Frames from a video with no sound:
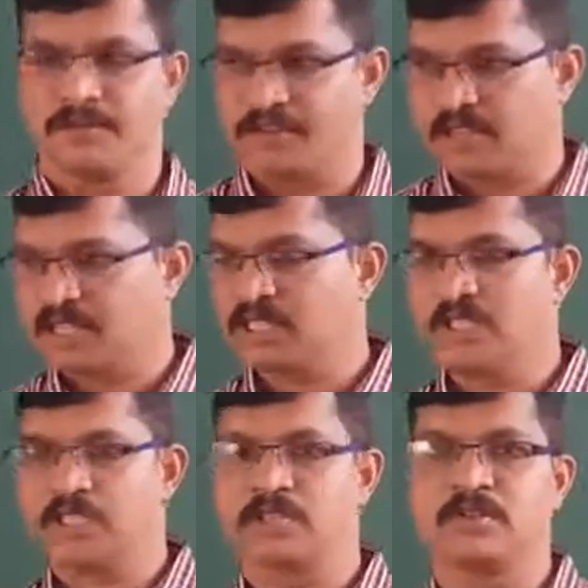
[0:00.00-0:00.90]
If this the
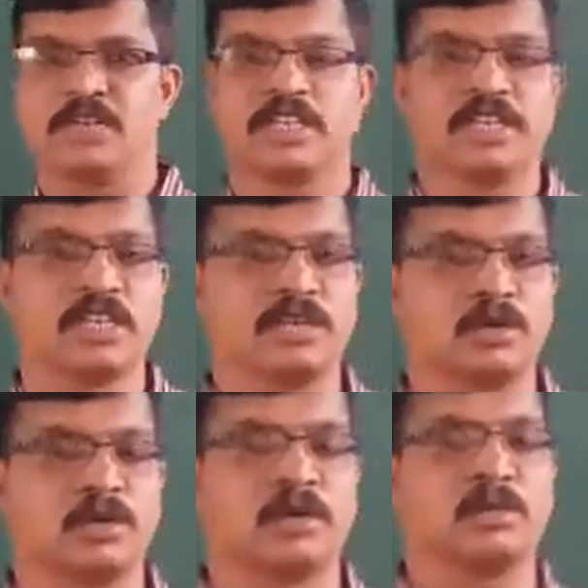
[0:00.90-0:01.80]
situation is
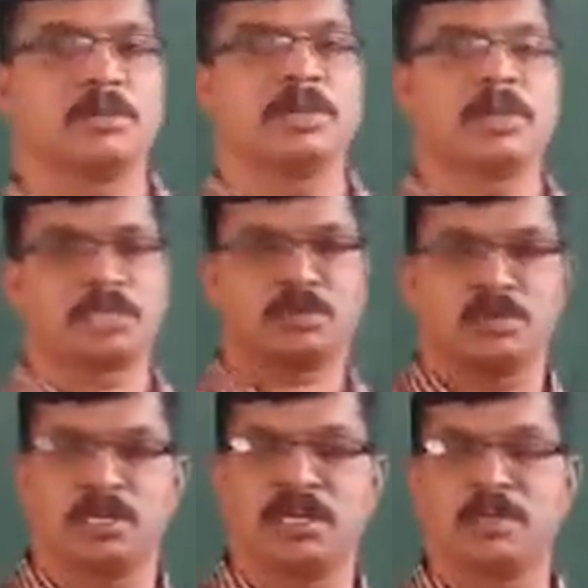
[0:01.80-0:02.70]
going to be
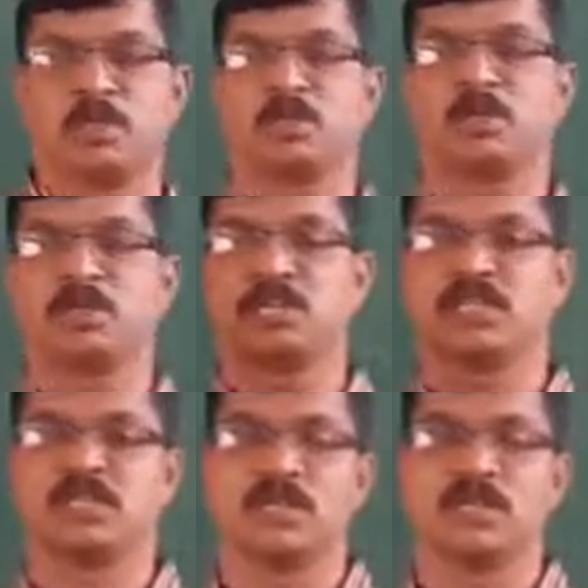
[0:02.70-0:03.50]
responding to your